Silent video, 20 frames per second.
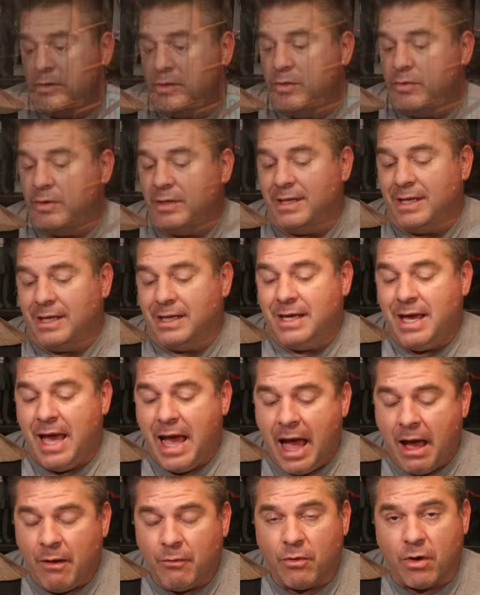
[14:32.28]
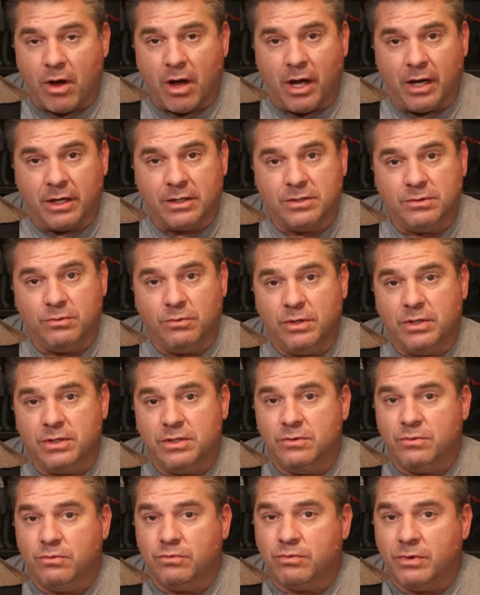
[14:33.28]
doing the catwalks
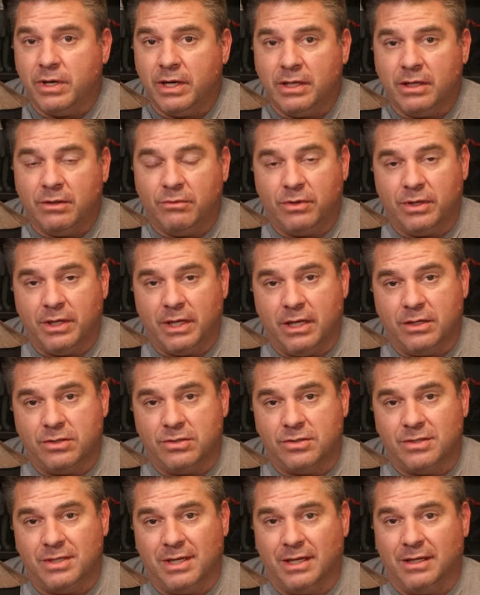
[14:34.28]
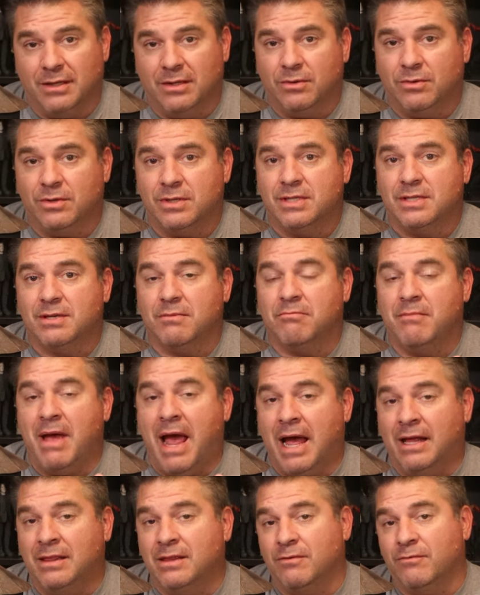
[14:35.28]
was really, really interesting. There was some
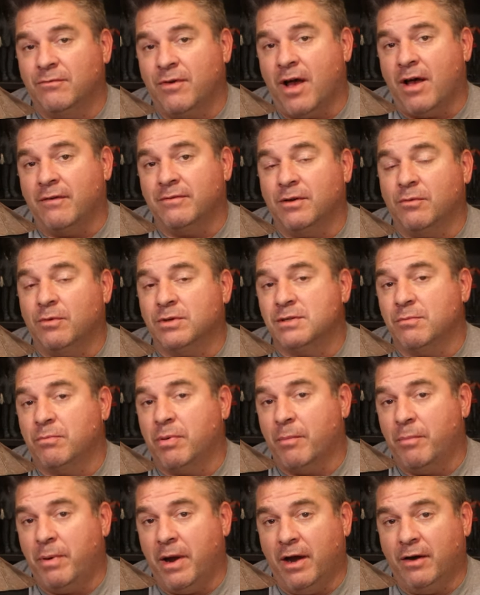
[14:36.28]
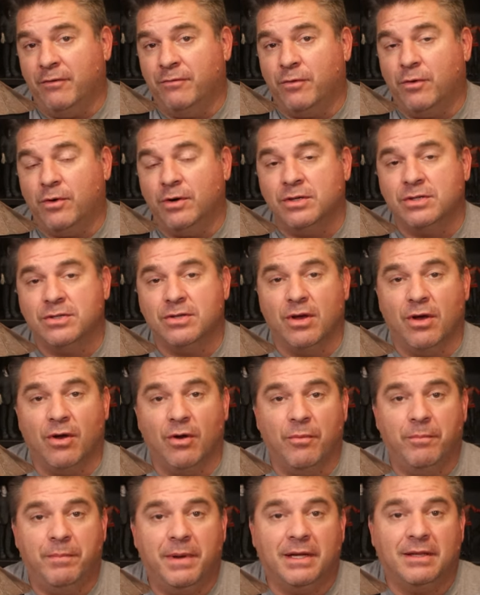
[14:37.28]
math involved I wasn't prepared for,
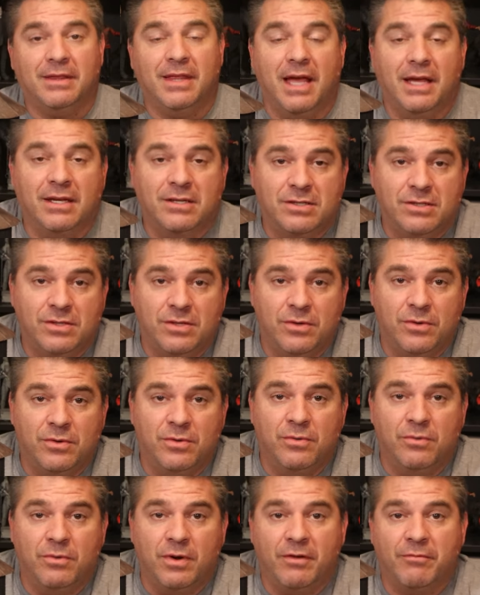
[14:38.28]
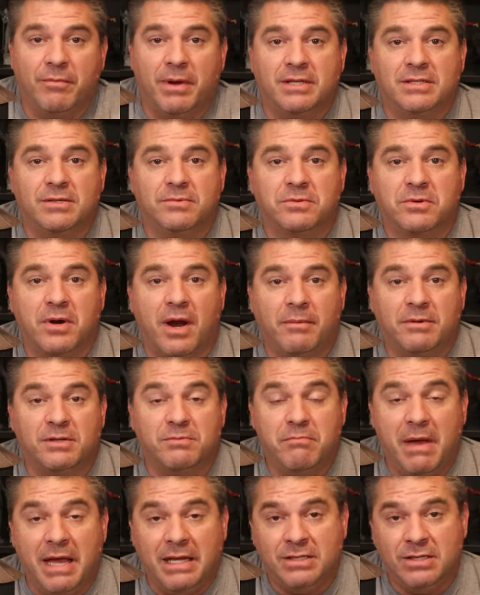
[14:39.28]
so big thanks to one of my
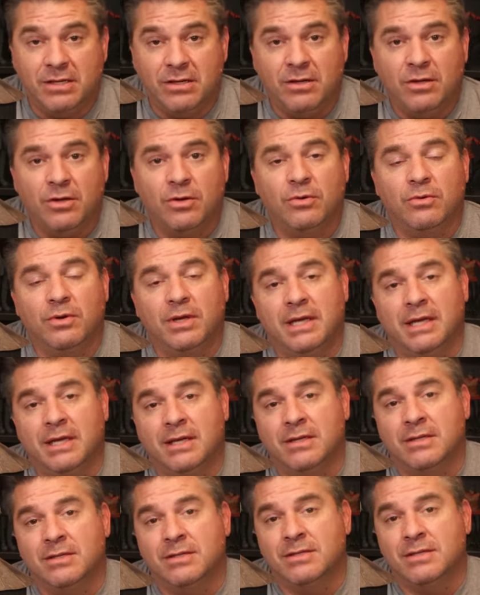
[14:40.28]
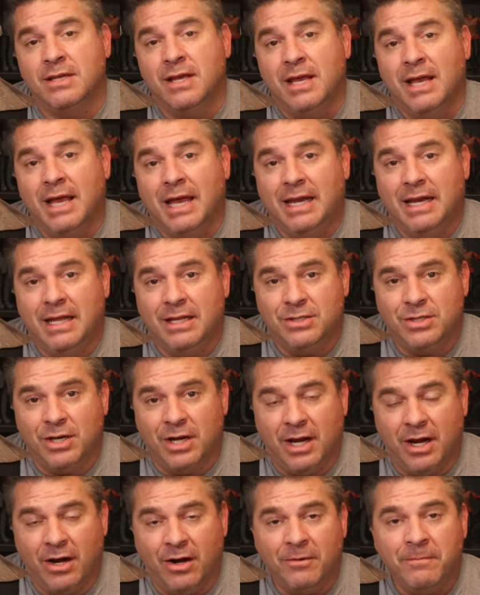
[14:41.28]
subscribers, Mason, who is an
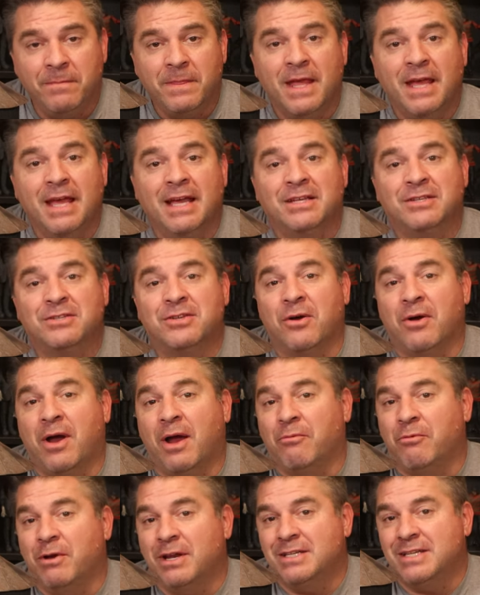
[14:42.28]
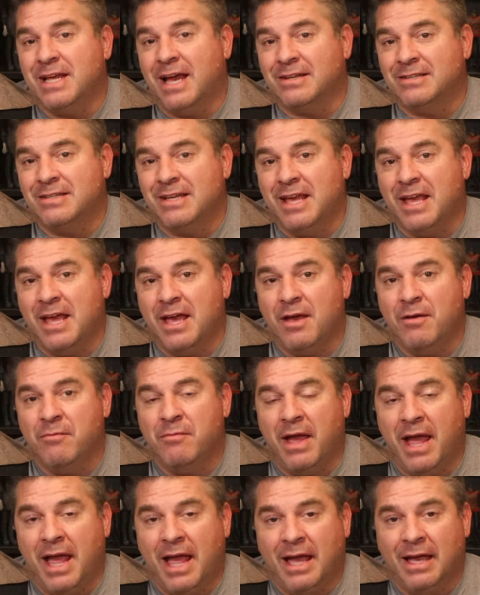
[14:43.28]
engineer. So I reached out to
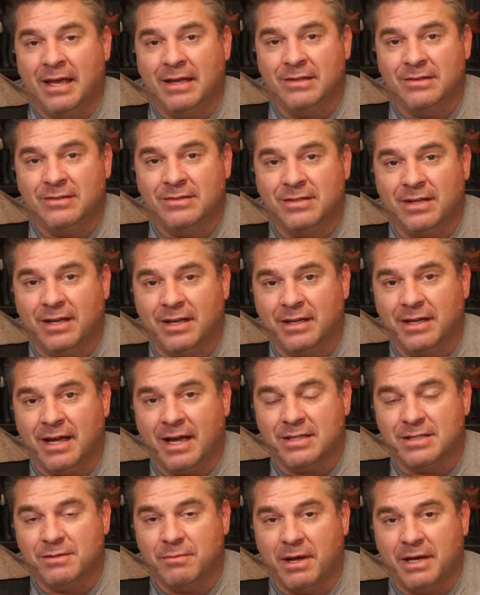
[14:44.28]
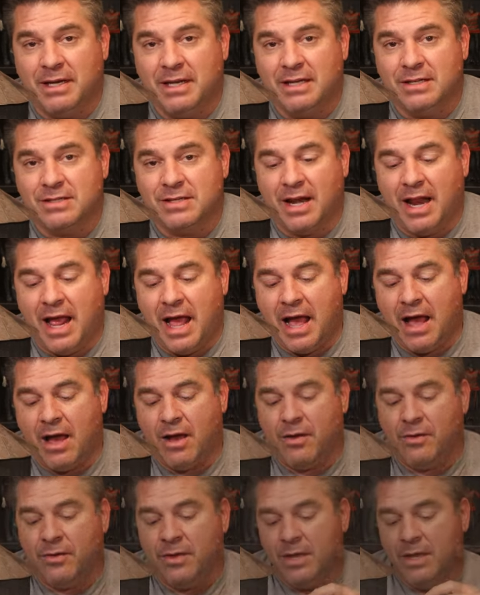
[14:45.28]
him and uh, got some ideas on
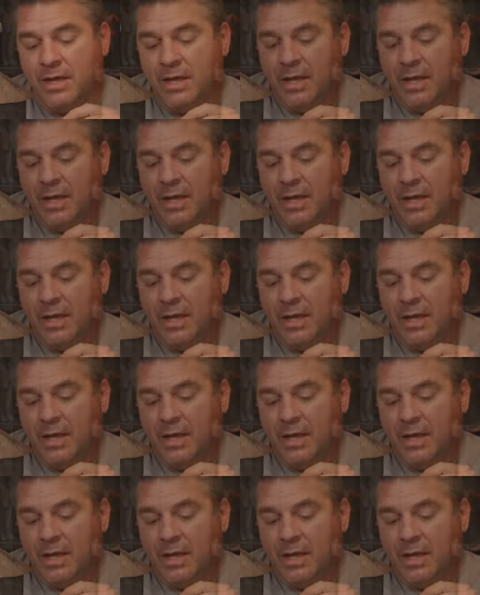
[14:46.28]
how,